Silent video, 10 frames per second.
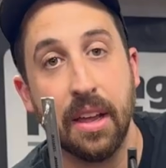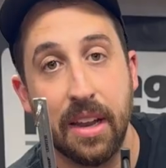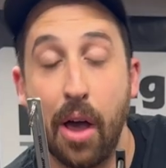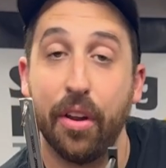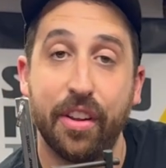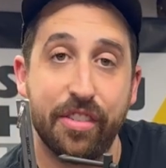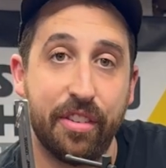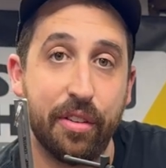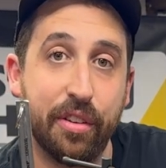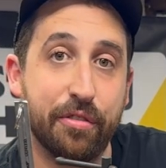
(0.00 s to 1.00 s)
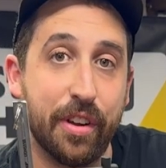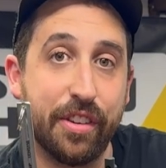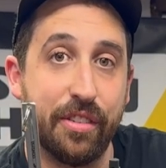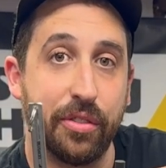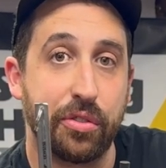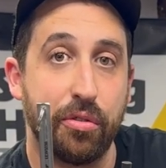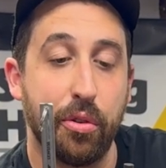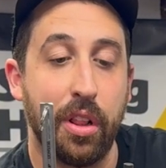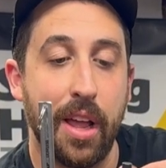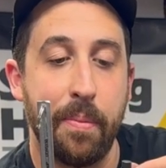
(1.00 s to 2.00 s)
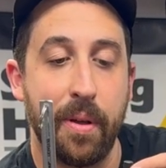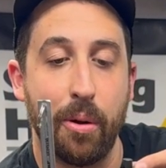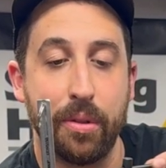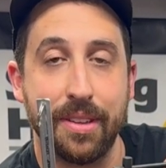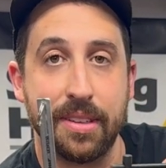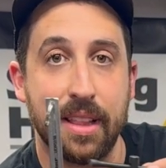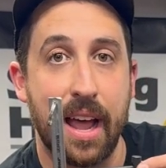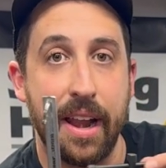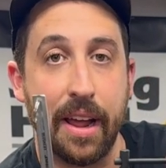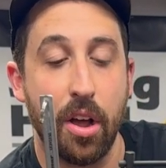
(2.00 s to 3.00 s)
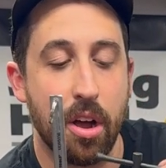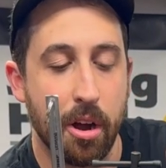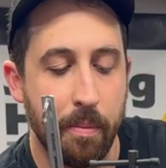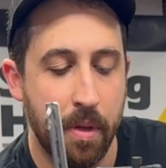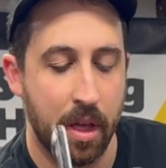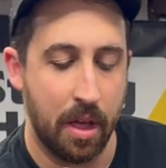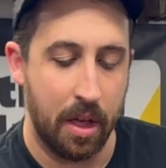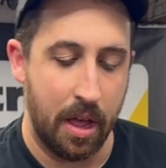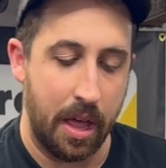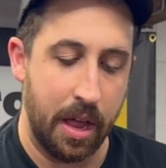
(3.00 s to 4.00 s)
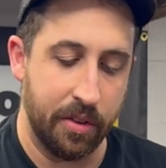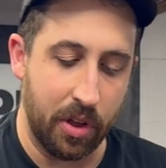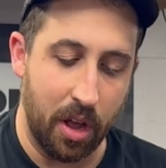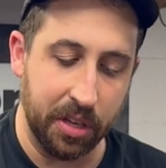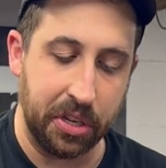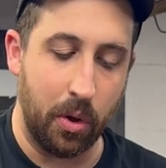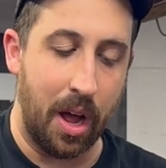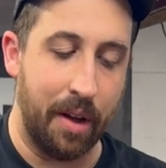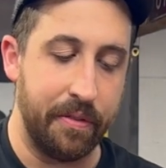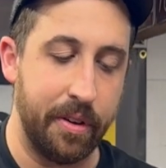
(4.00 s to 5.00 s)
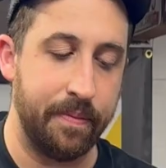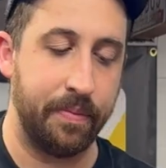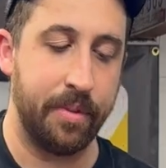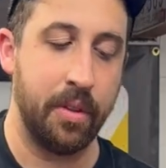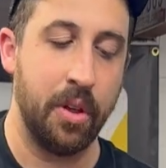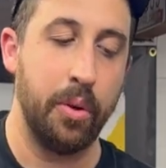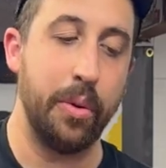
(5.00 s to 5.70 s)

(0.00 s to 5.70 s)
Now, in addition to the traditional screw clamp here with the sliding arm, it is also offered with